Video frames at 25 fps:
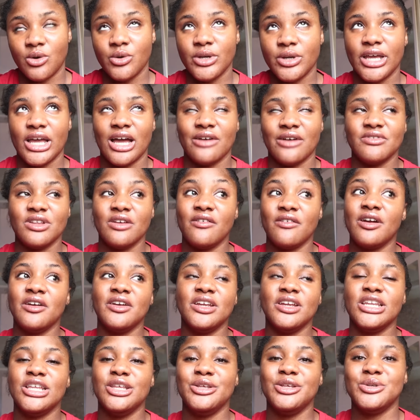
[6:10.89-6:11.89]
okay, I've never
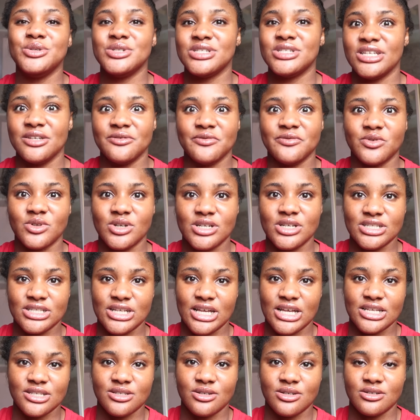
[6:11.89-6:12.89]
really used
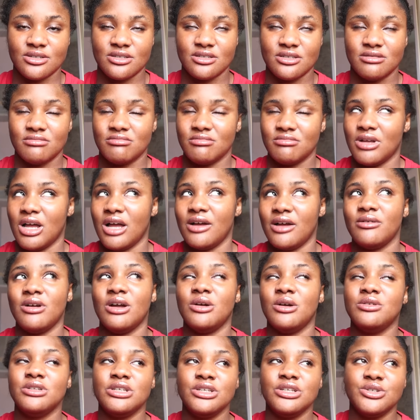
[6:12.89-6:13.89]
influencers because I
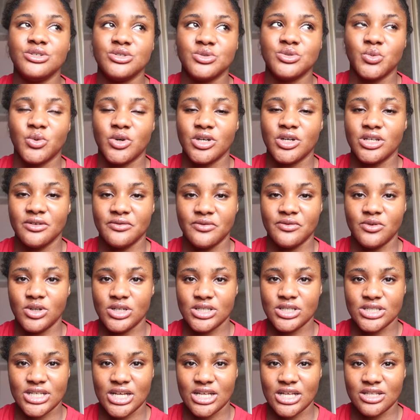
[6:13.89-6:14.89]
only used one
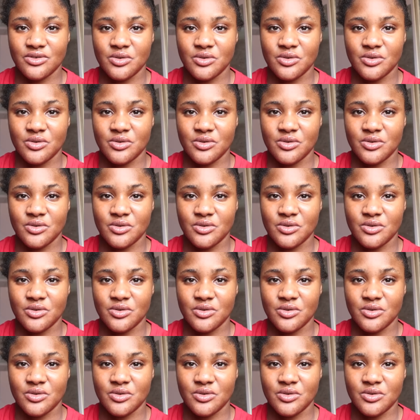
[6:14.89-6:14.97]
influencer.